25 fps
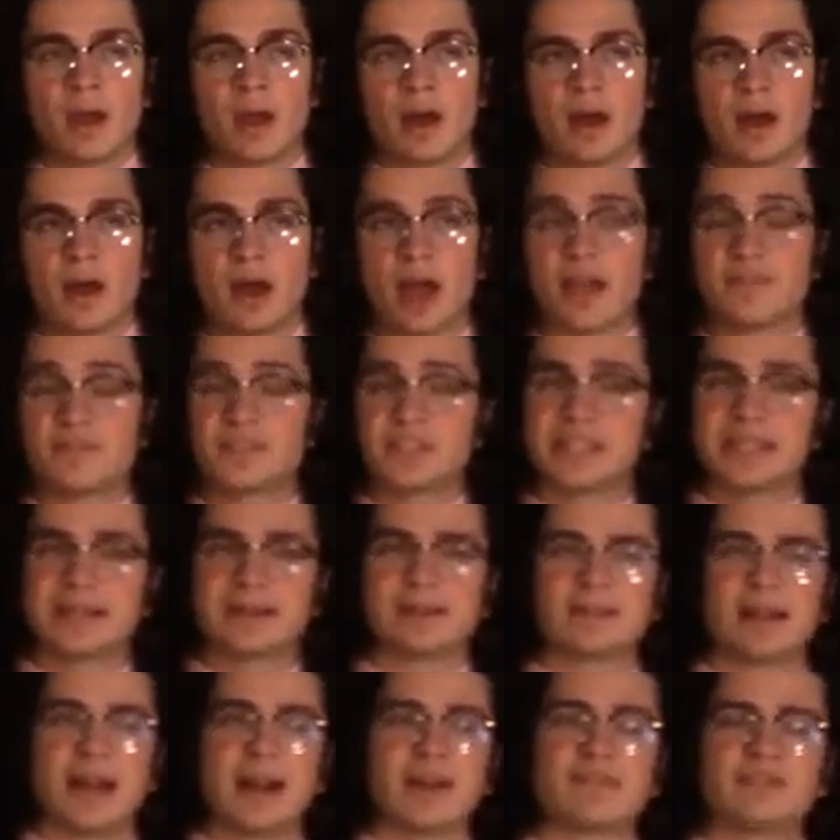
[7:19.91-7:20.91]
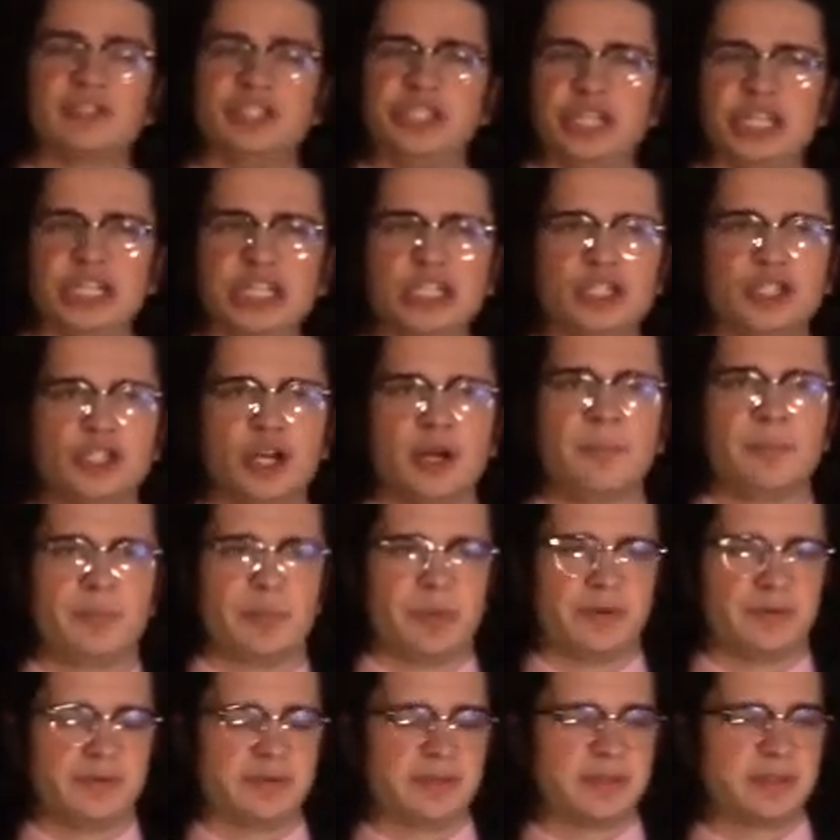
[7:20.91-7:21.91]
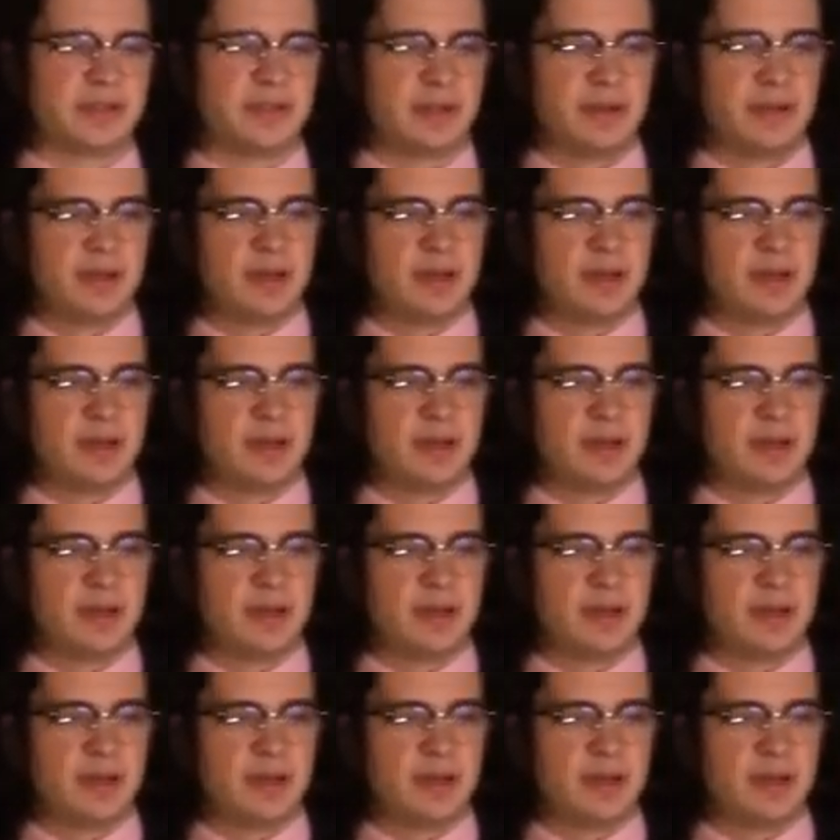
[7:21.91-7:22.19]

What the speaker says: I've seen a lot of jean jumpers.